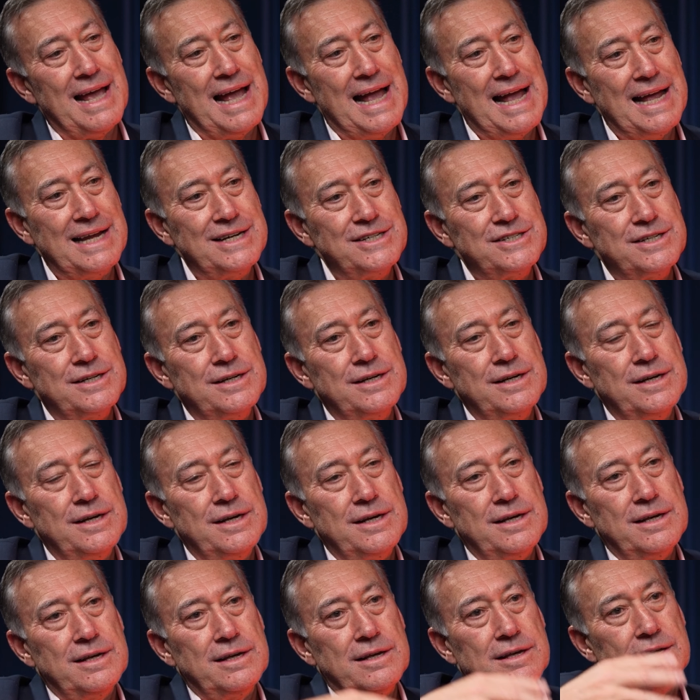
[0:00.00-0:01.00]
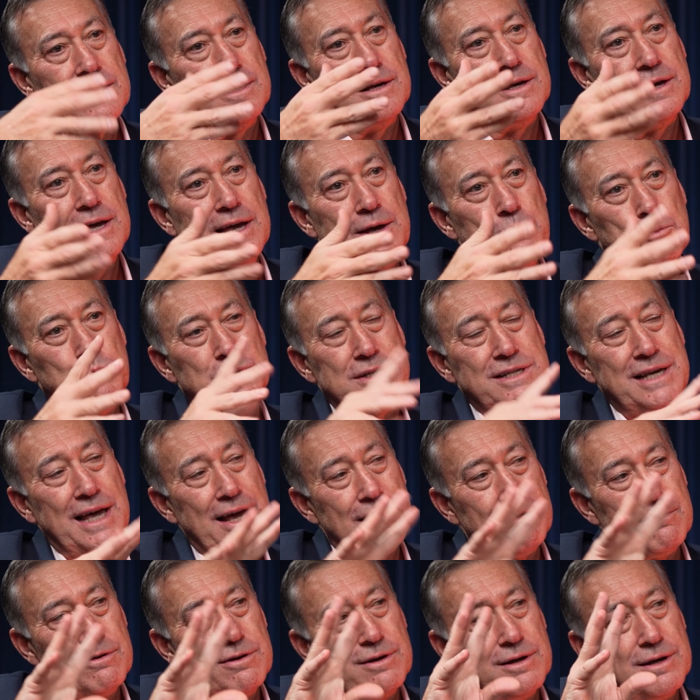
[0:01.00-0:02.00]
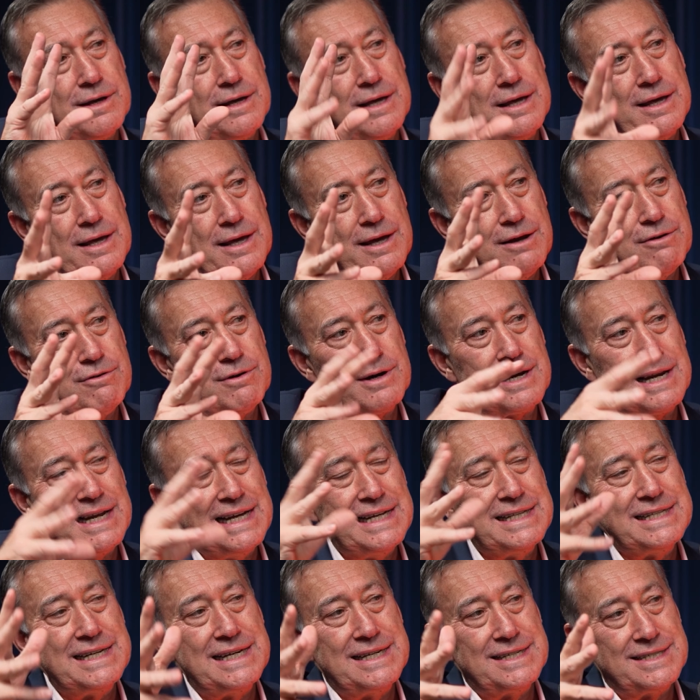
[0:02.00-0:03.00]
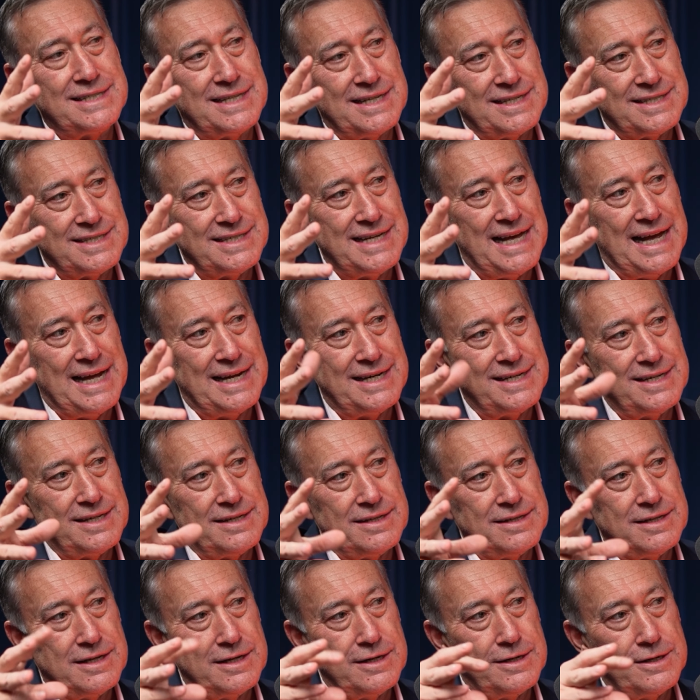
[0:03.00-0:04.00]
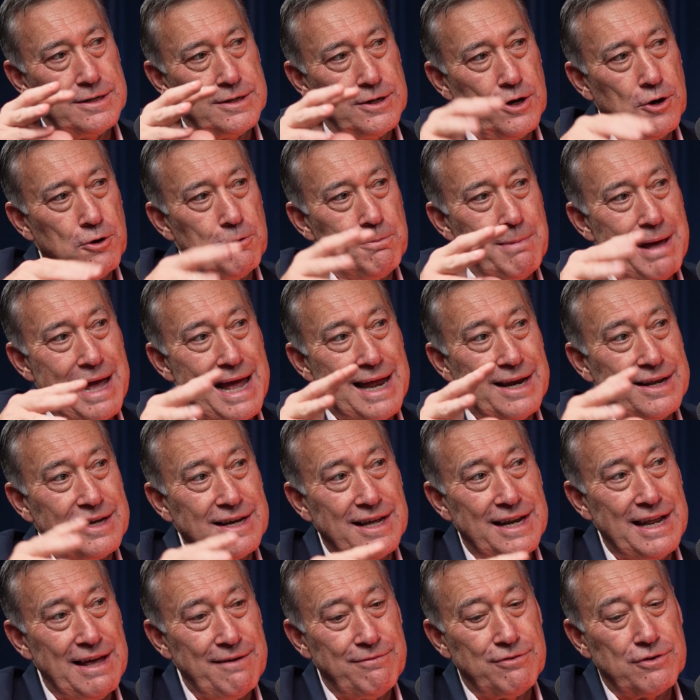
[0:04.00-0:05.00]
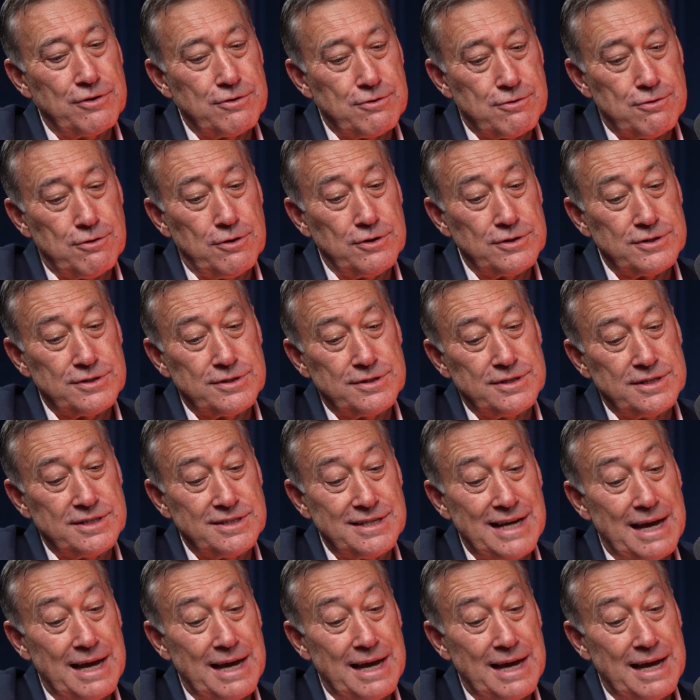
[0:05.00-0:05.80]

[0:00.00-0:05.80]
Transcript: And it was Heraclitus that said that no man can ever cross the